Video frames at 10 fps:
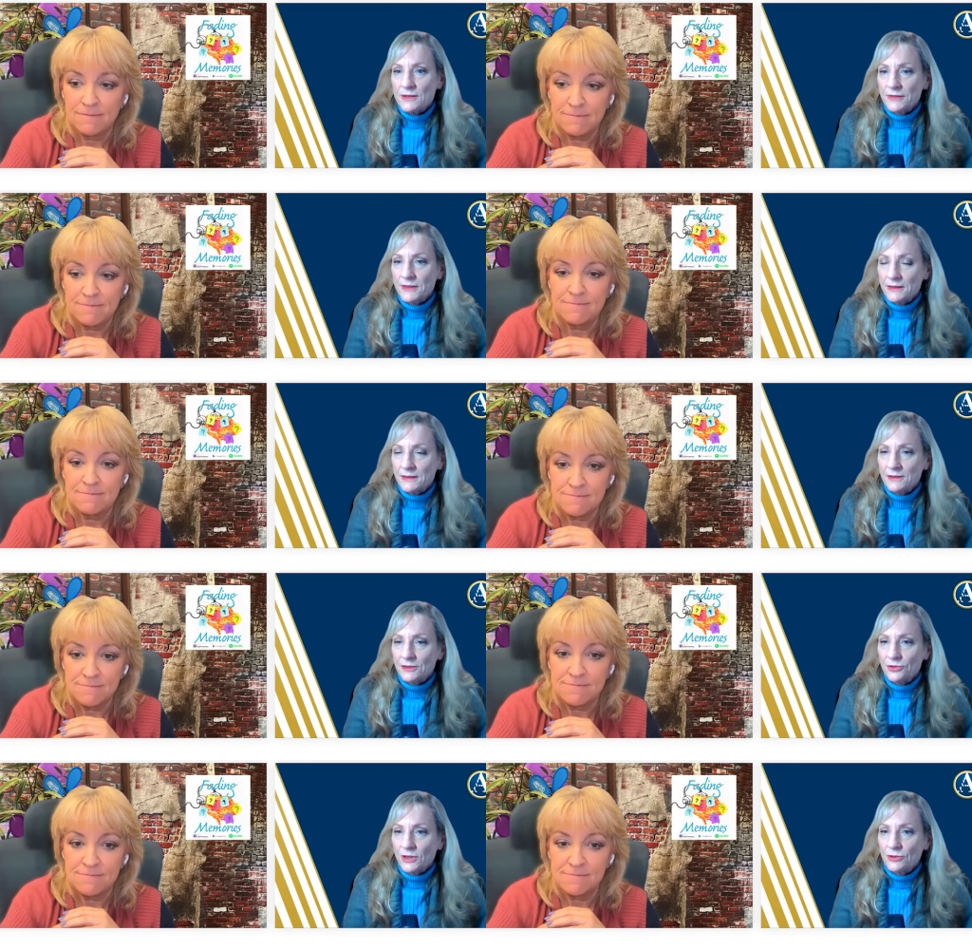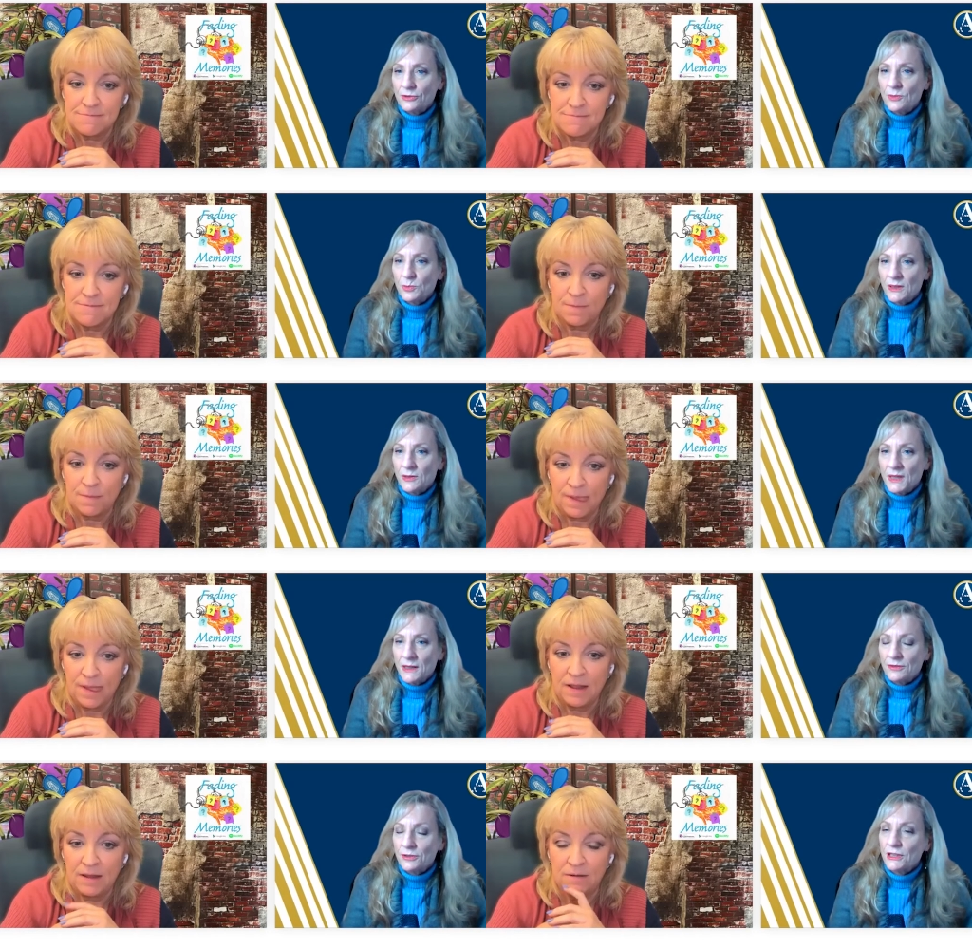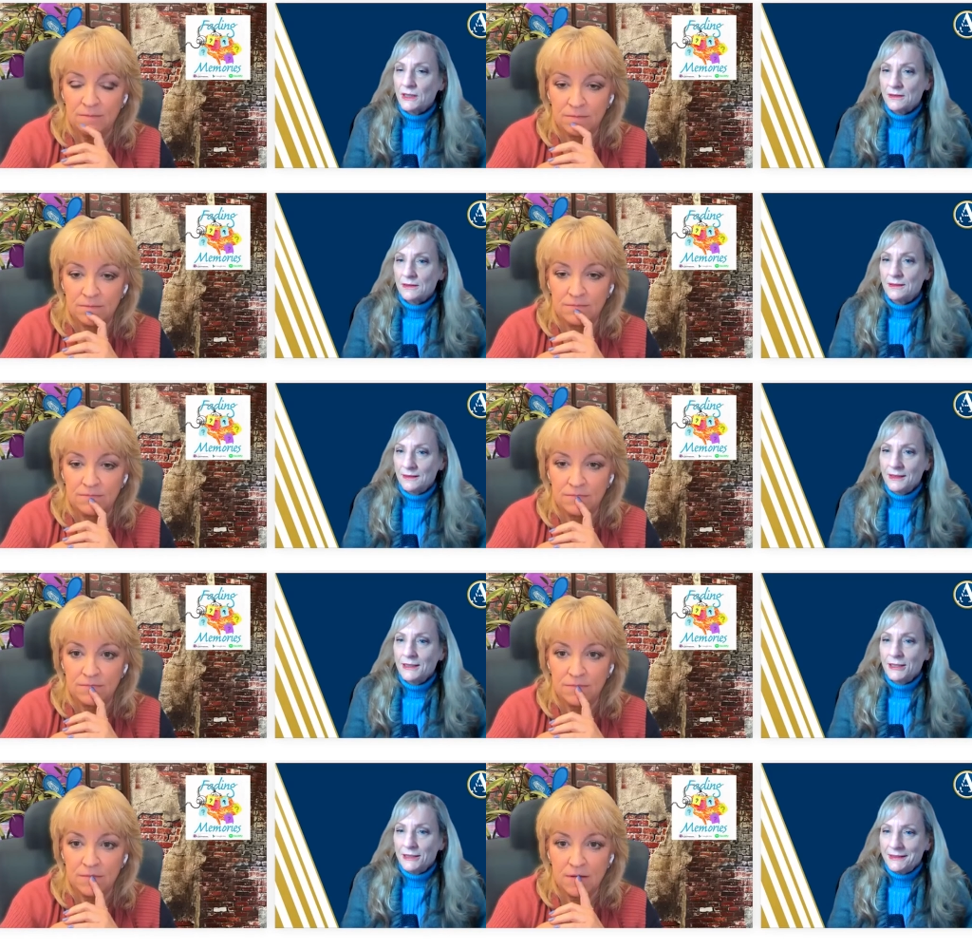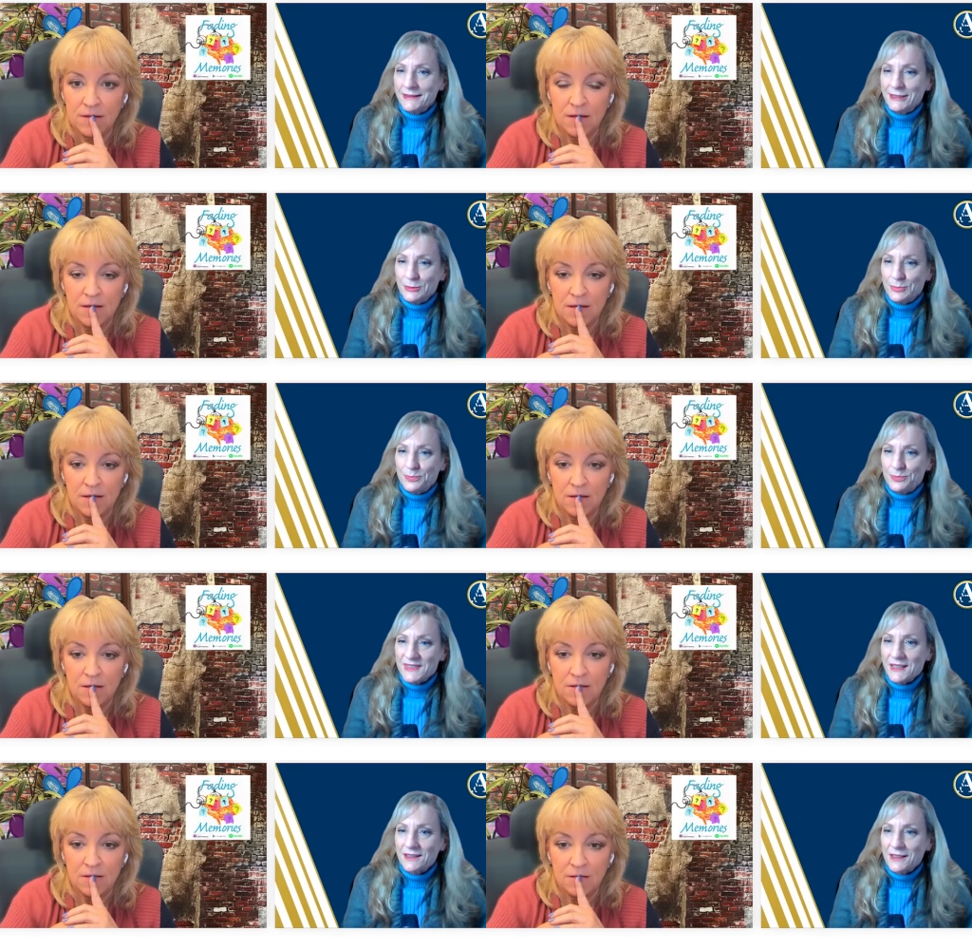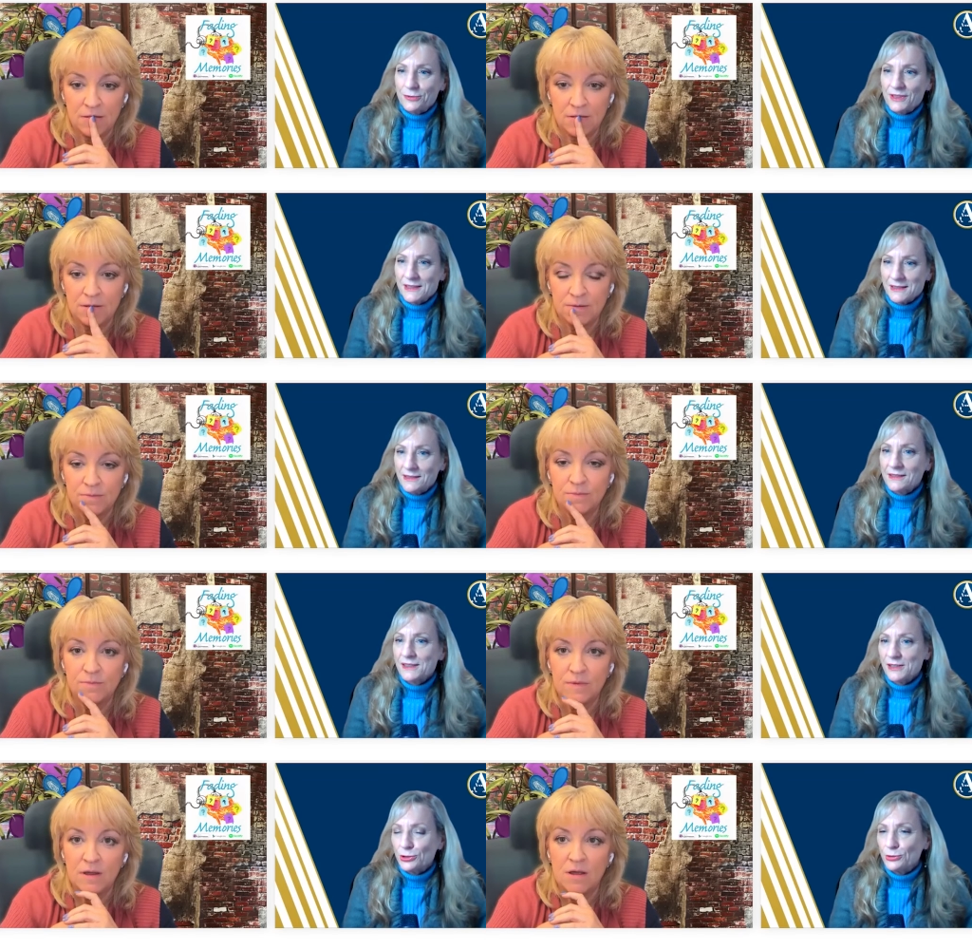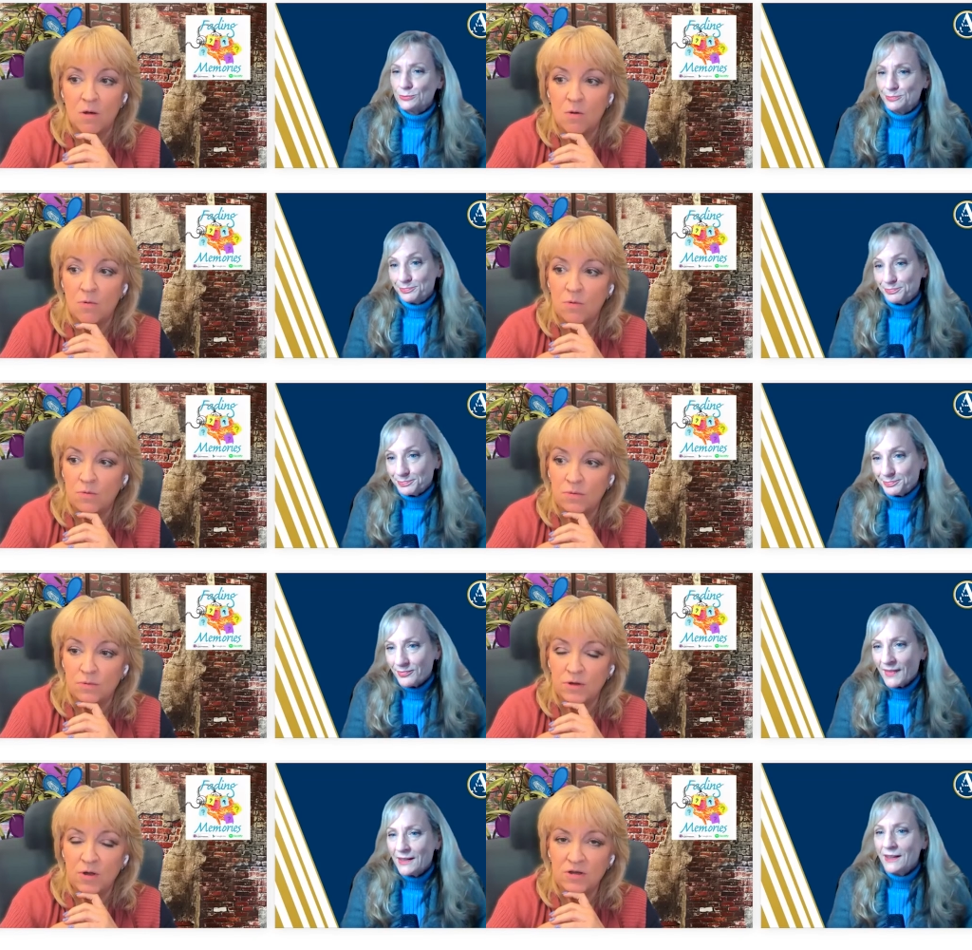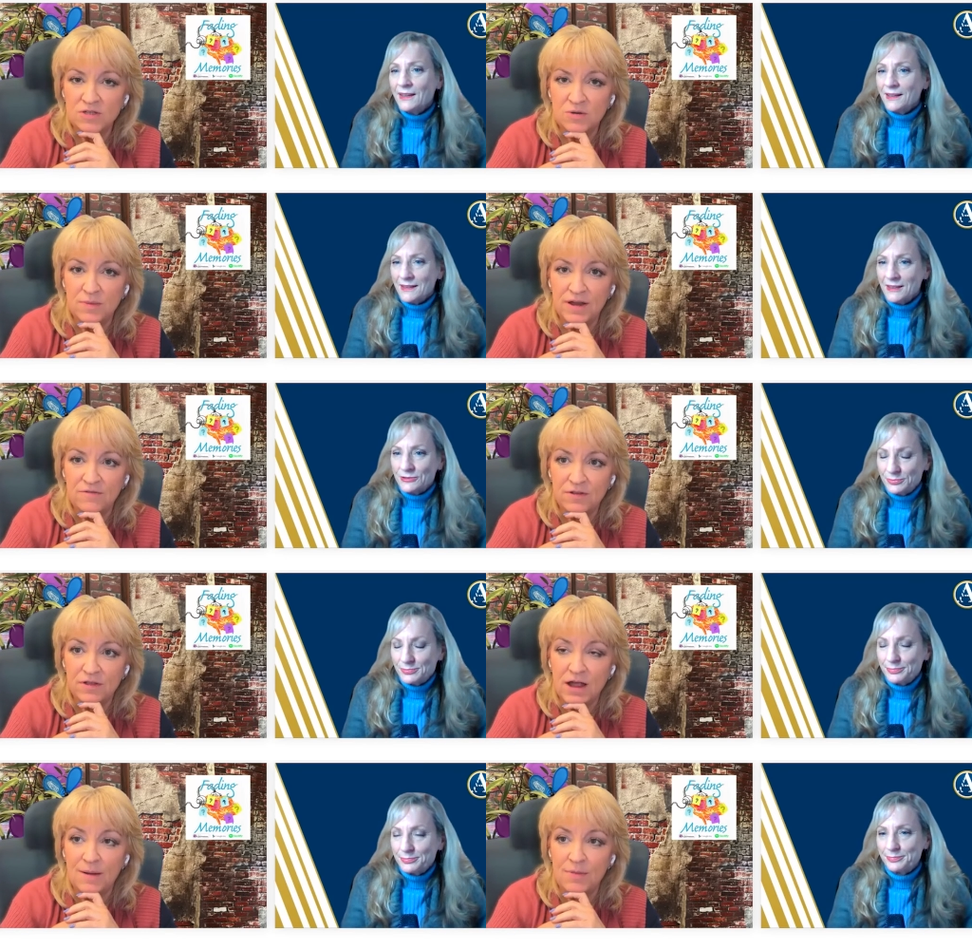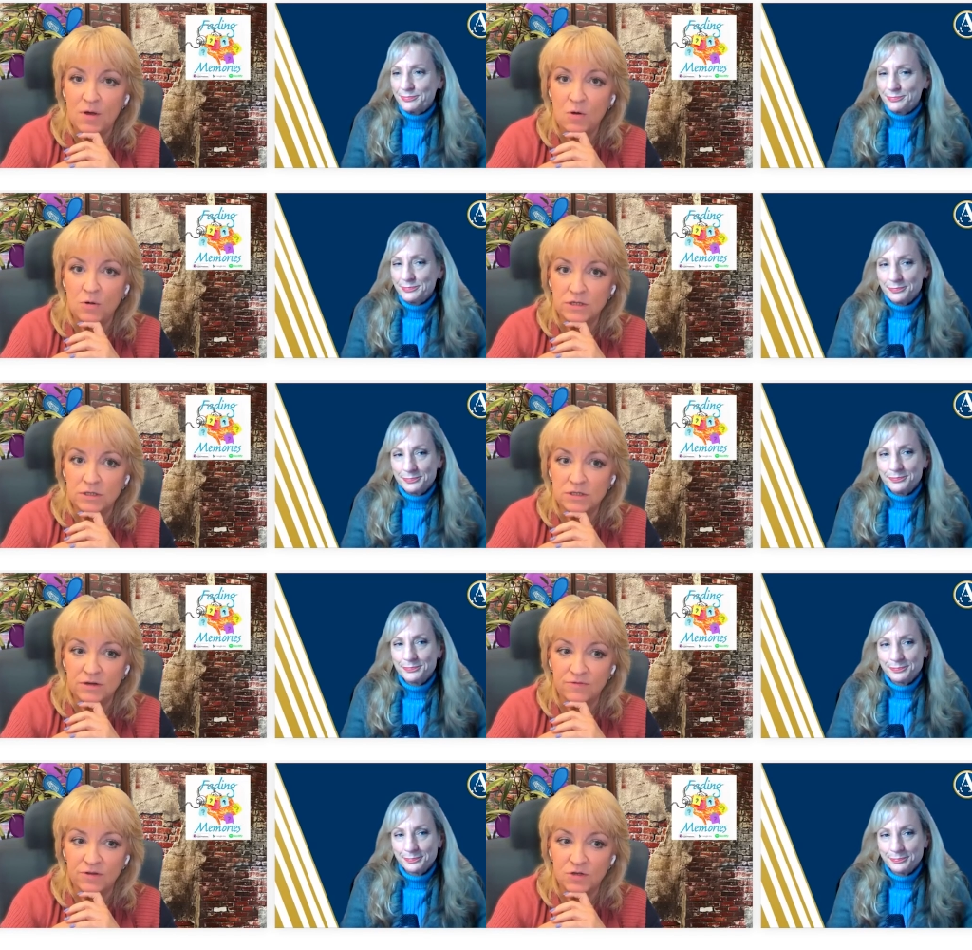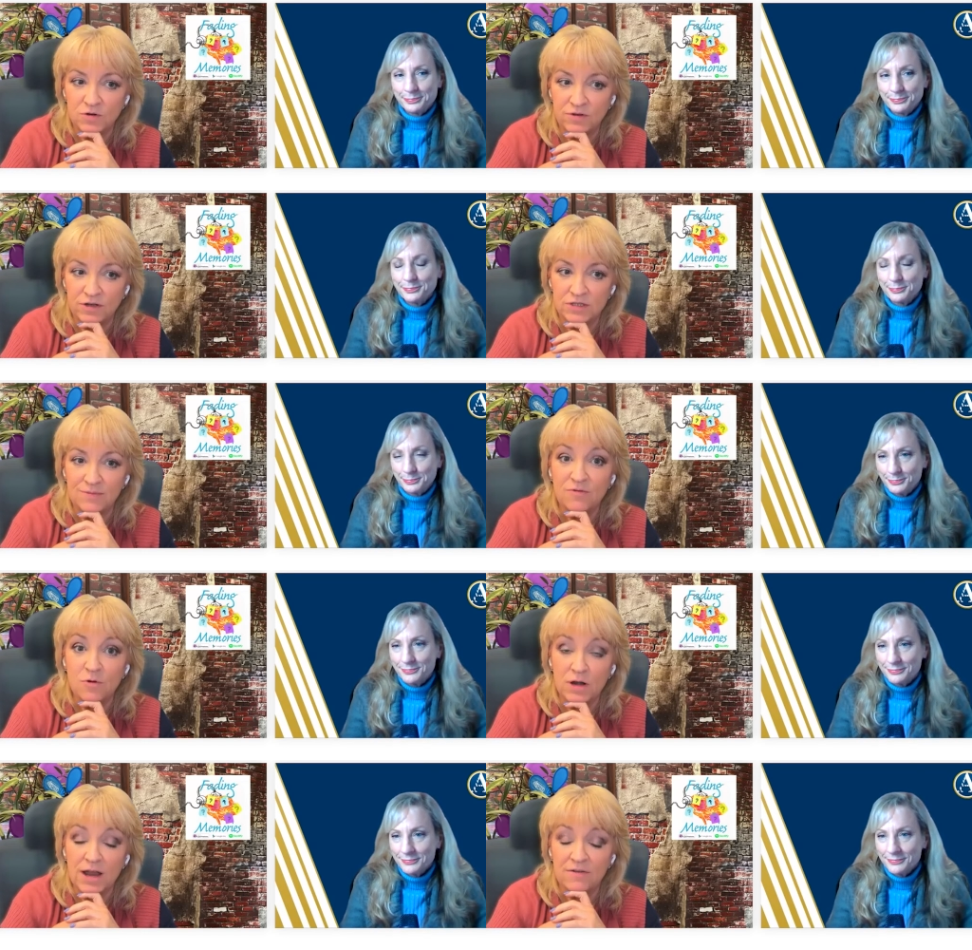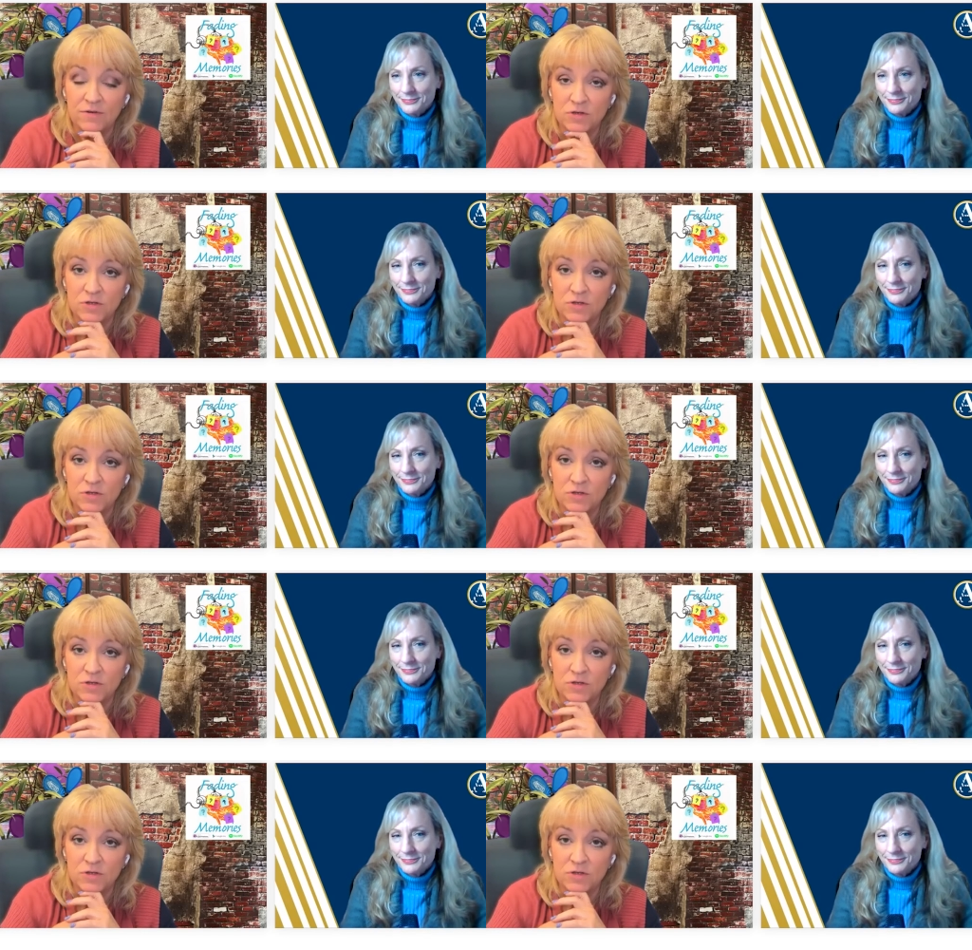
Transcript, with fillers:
Speaker 1: off on your own and be a maverick and um, take a lot of risk. So
Speaker 2: well, you also might feel like I'm the oldest of the two of us. I'm four and a half